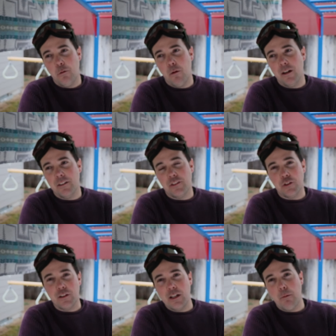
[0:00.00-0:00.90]
was
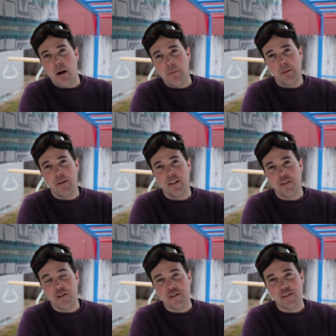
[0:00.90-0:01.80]
during the Obama
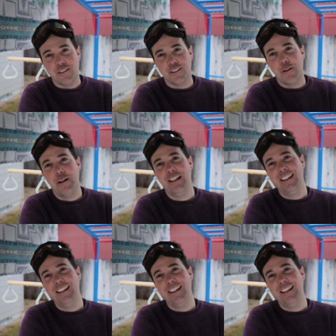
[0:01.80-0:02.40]
administration. So